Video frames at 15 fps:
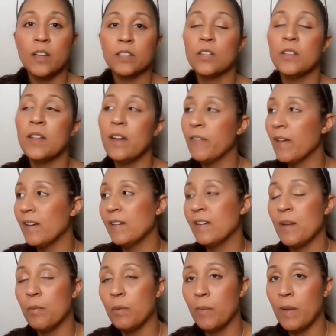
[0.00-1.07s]
So then I've got a
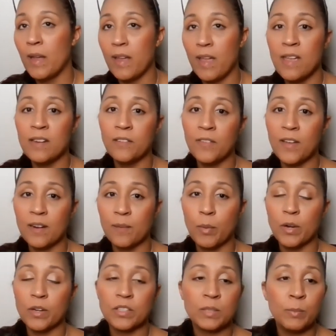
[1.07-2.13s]
diaper bag and I've got a
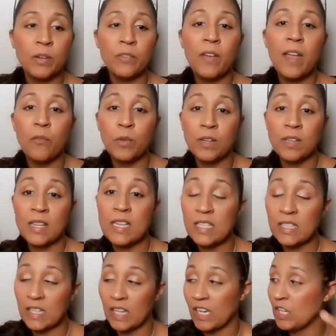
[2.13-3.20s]
purse. But if I have one of
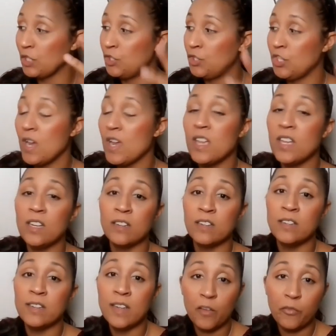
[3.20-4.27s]
these like
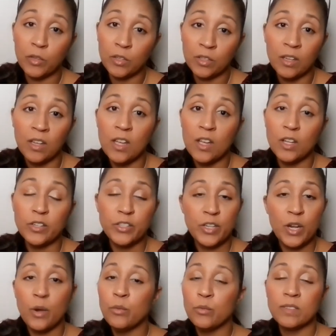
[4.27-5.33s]
giant duffel
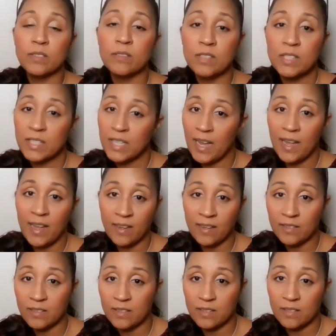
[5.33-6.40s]
tote
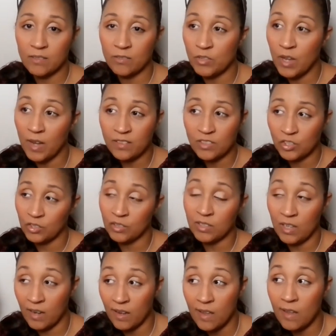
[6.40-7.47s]
size, actually
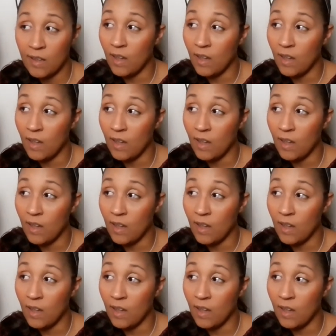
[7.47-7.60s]
like